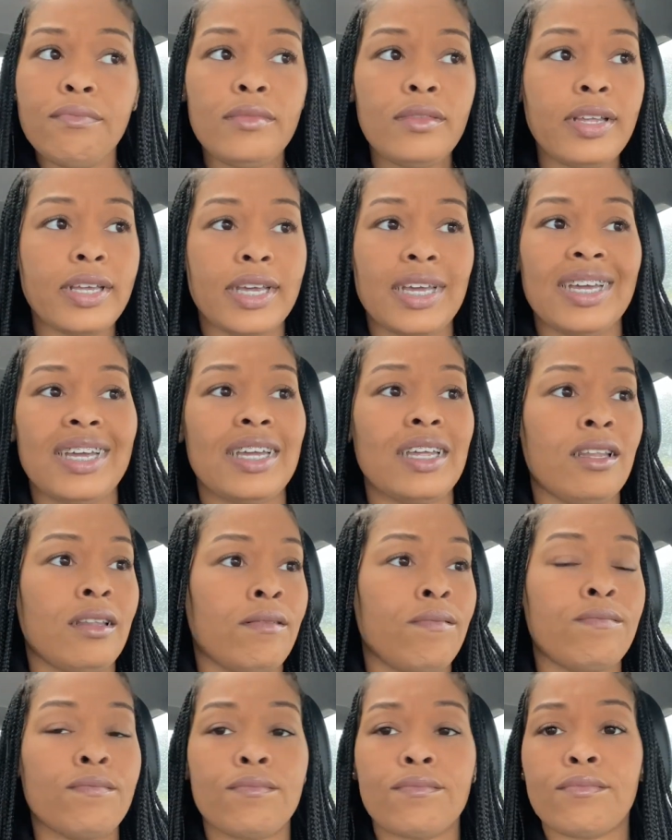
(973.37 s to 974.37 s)

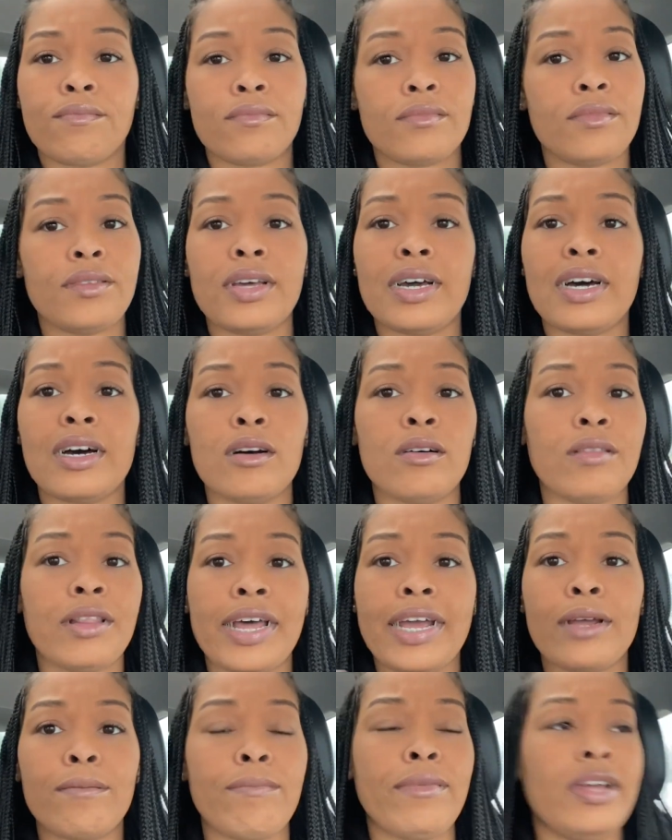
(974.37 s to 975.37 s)
And I don't
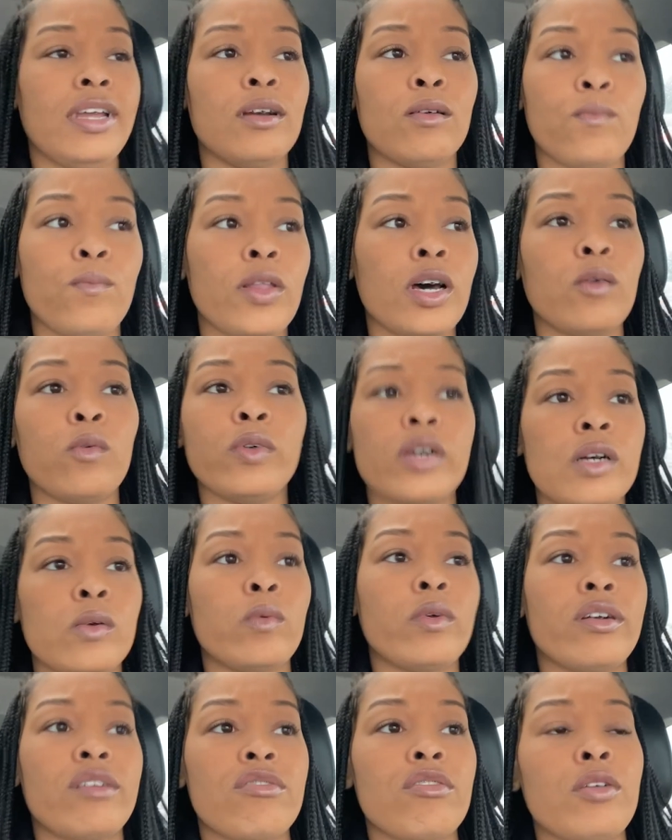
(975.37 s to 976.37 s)
like being nowhere
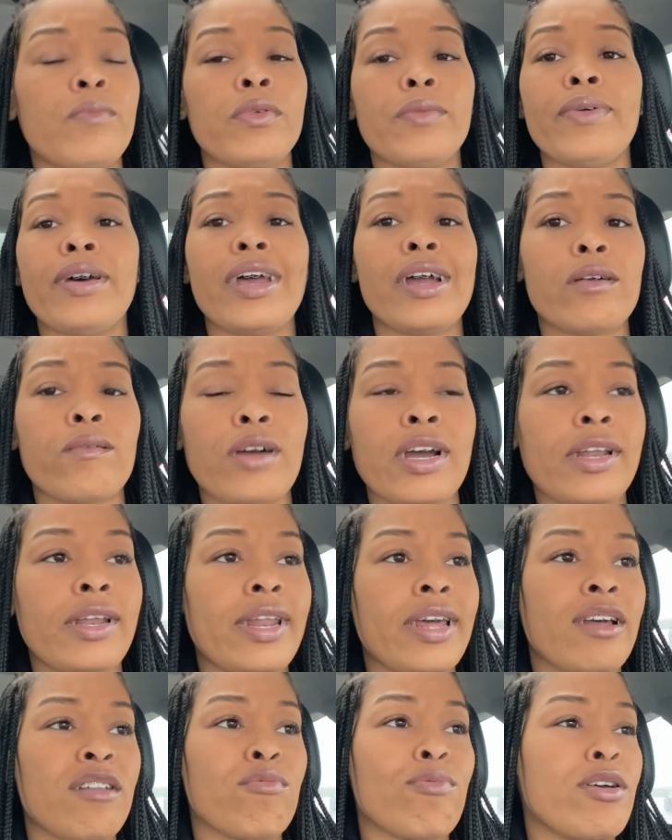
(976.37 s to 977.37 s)
where super packed right
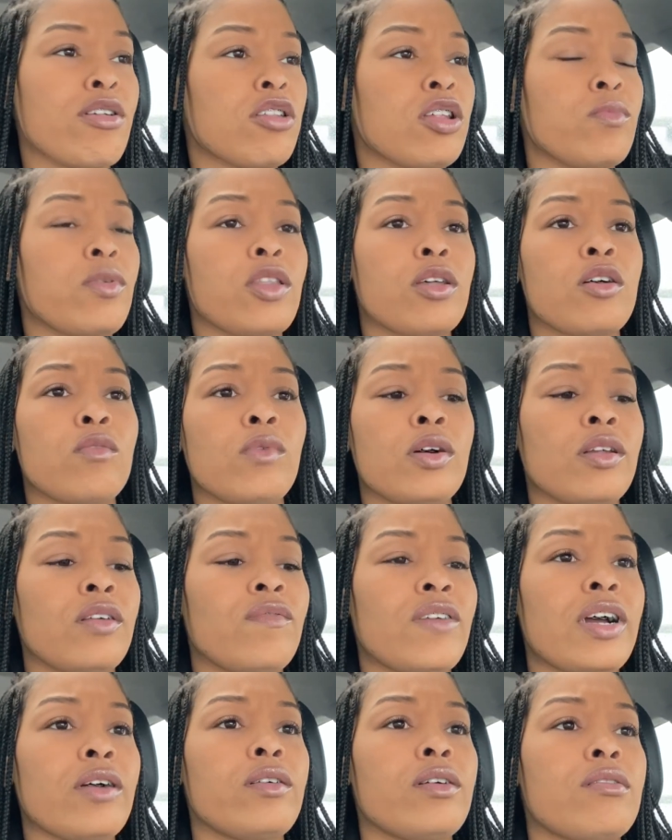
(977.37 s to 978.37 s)
now, especially with
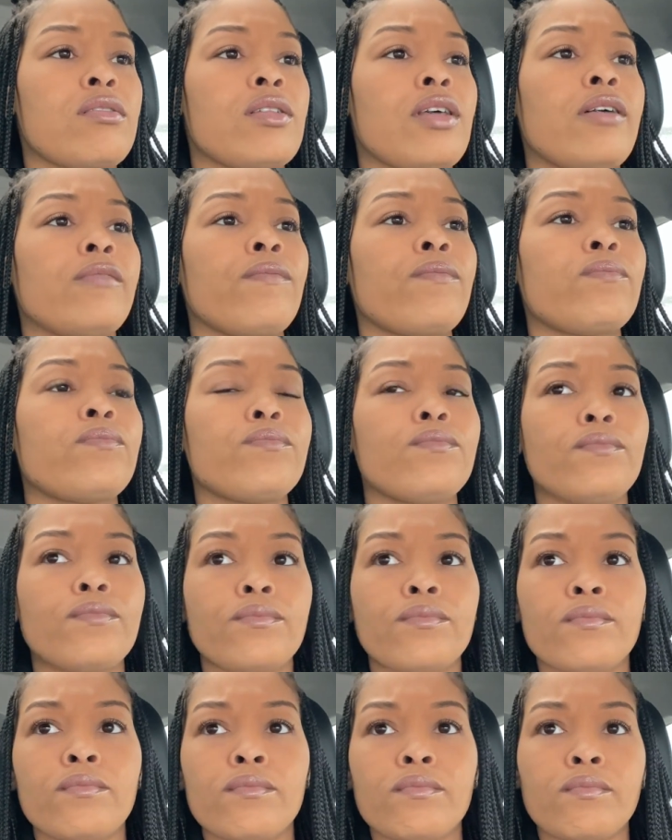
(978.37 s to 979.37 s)
coronavirus. So
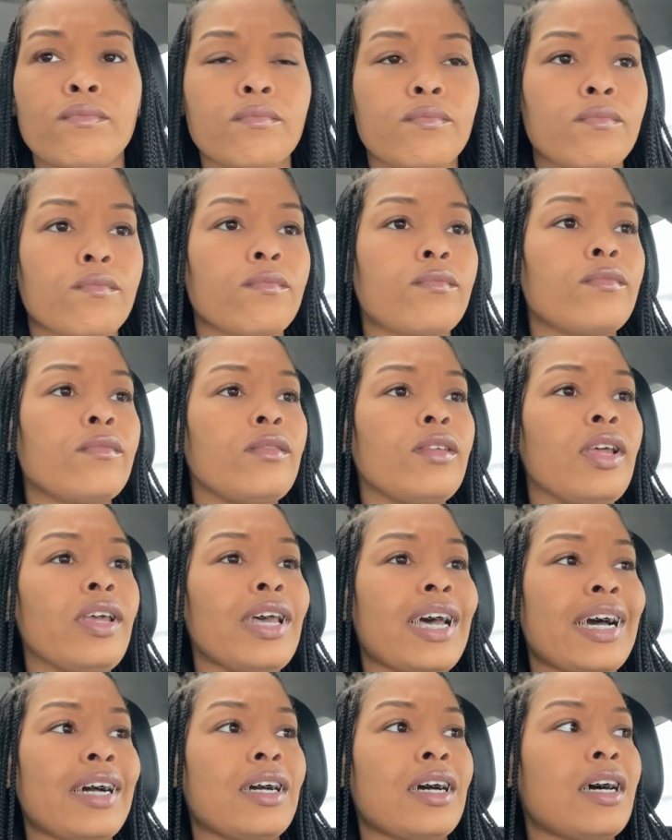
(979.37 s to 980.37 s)

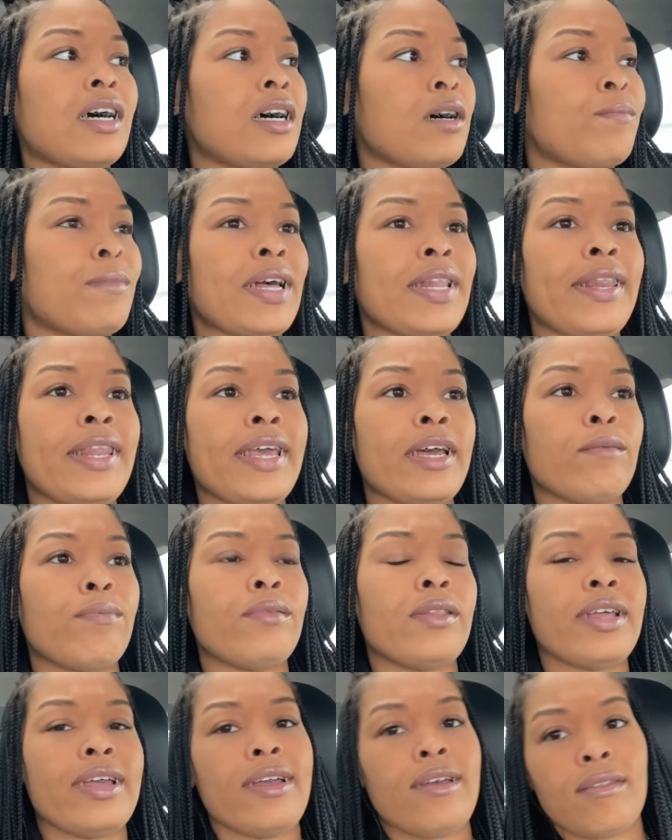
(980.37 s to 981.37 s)
I called my nail
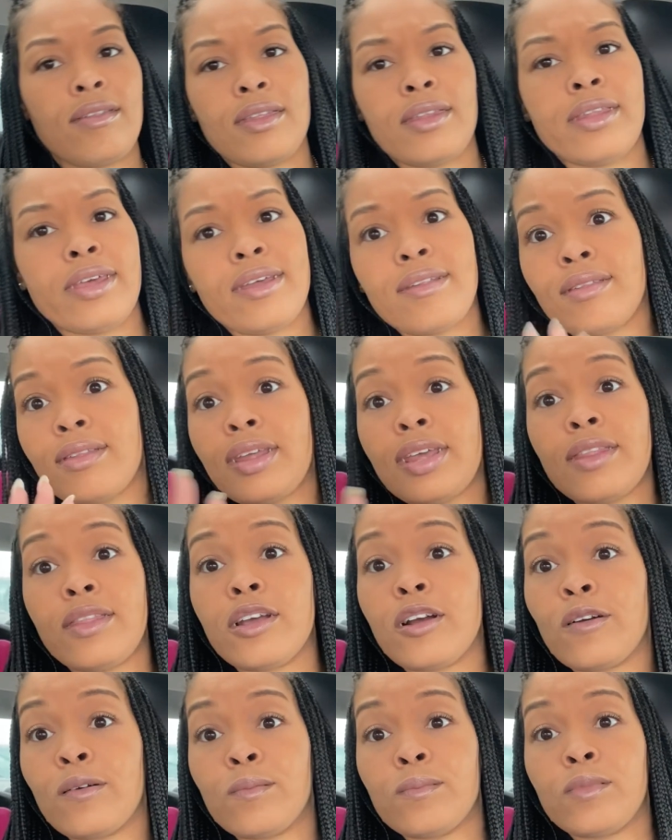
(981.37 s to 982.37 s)
place and they said
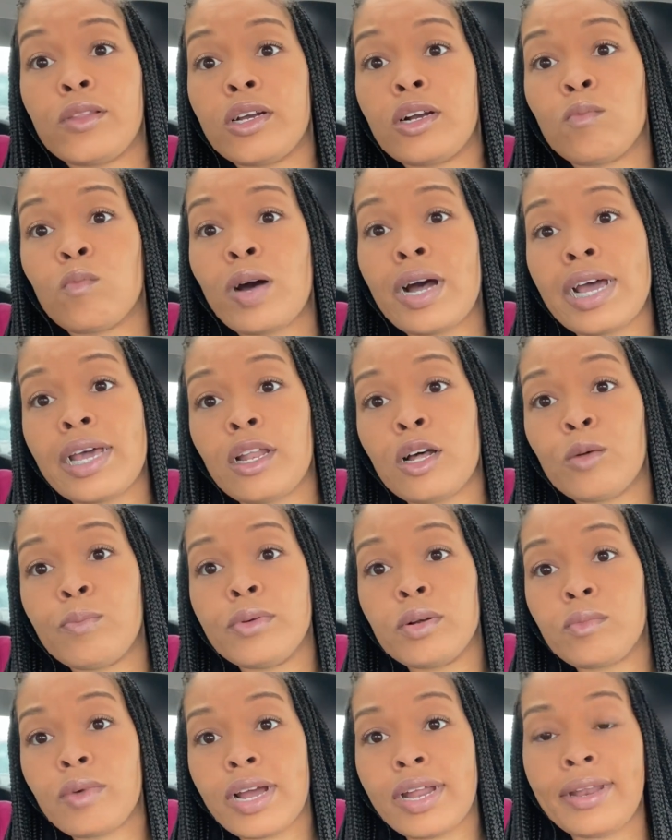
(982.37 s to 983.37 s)
they're they're wide
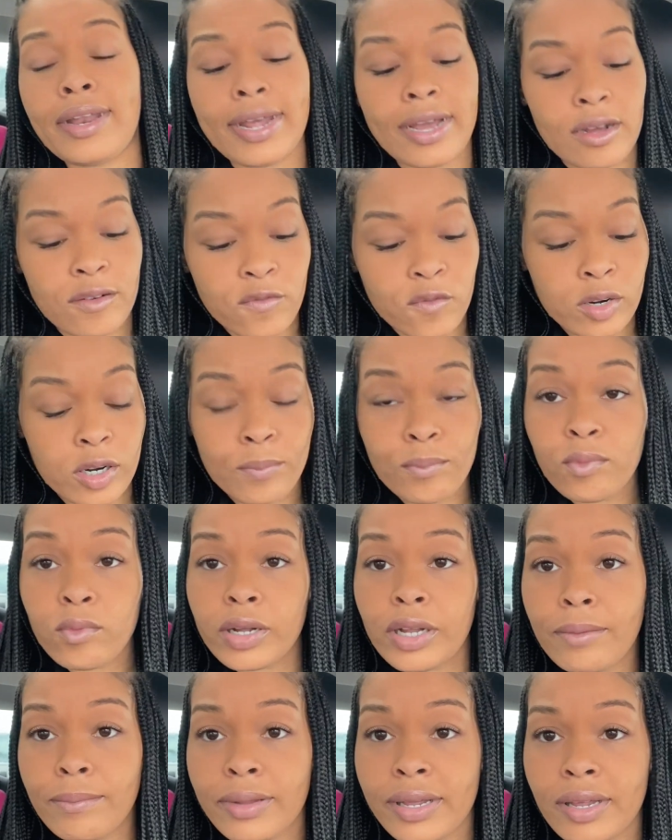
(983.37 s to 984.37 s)
open right now for
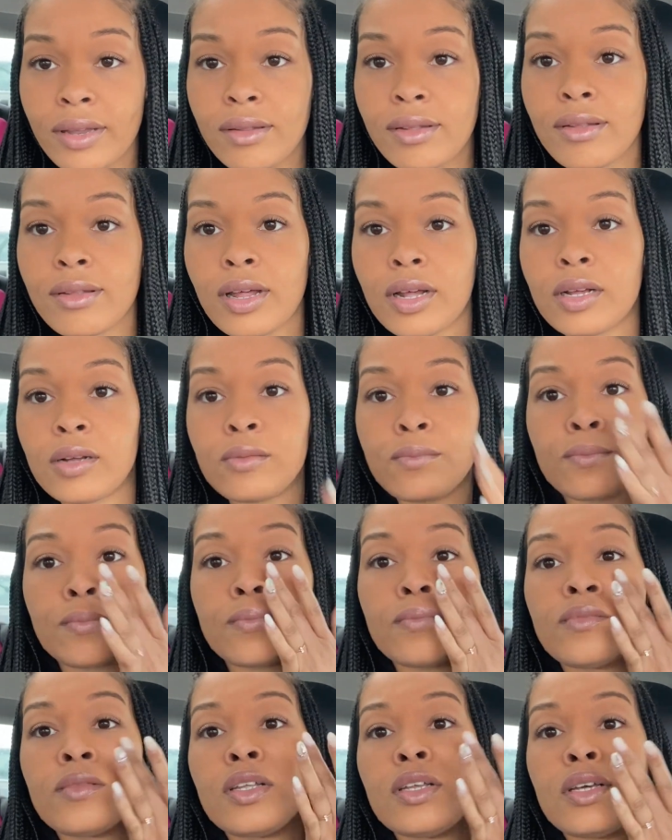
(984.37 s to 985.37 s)
appointments. So
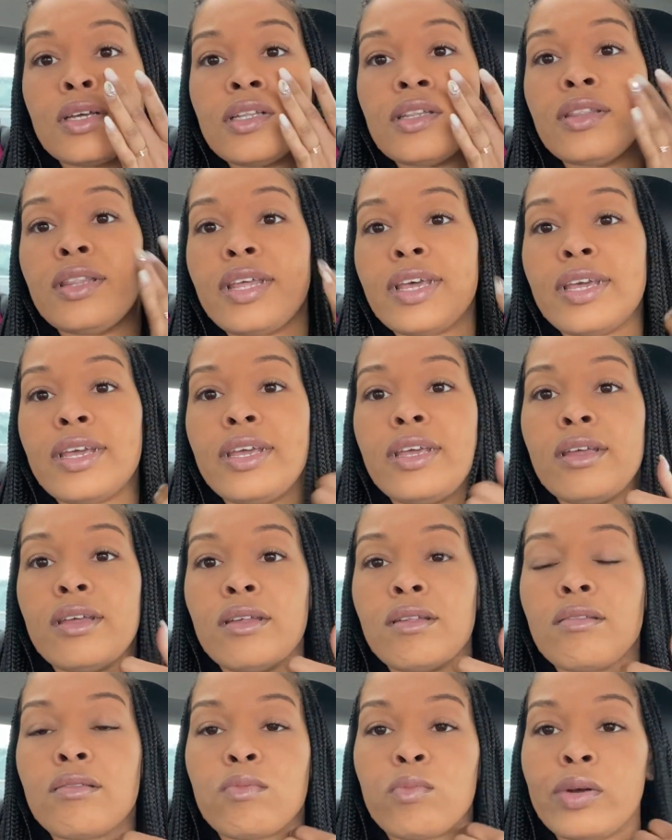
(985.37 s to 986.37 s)
that
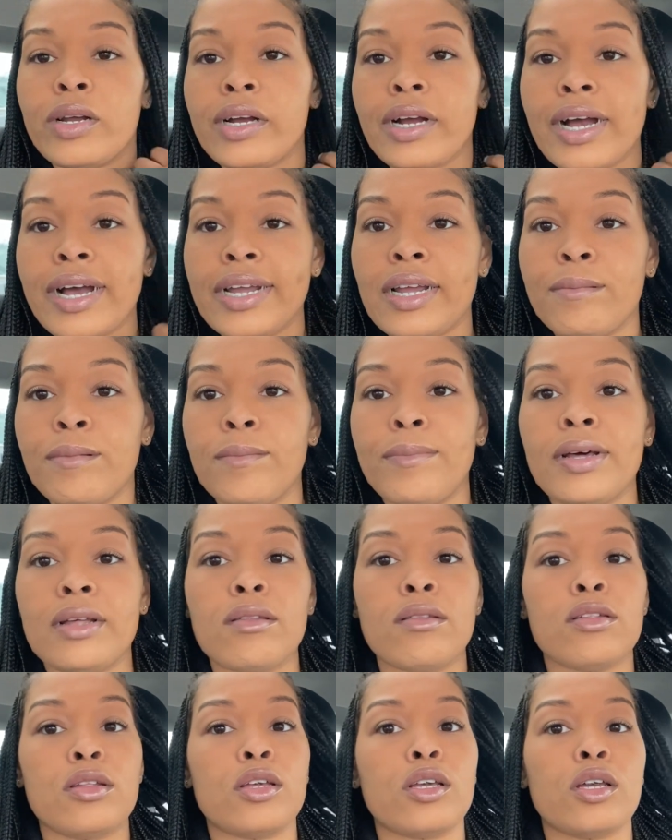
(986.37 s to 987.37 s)
is where I am about
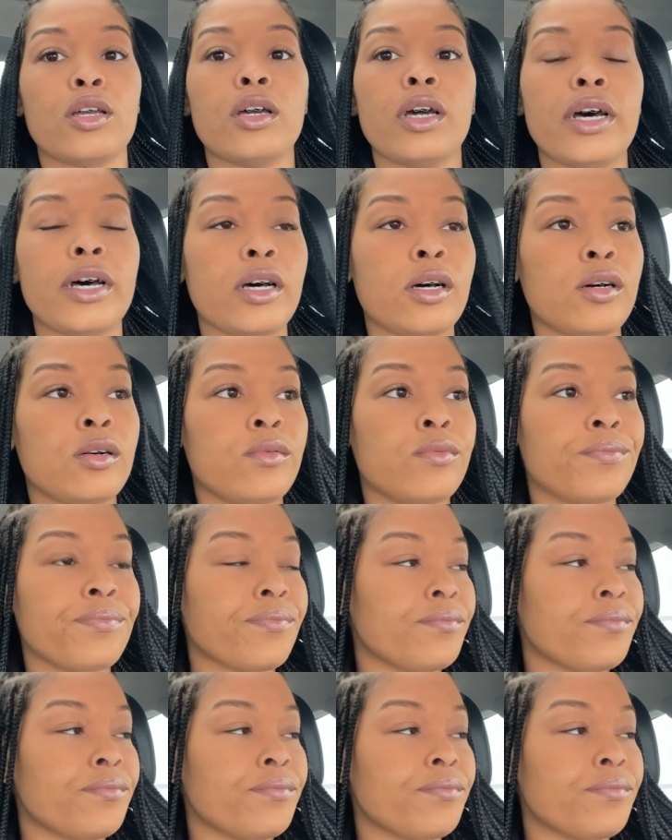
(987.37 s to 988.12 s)
to go.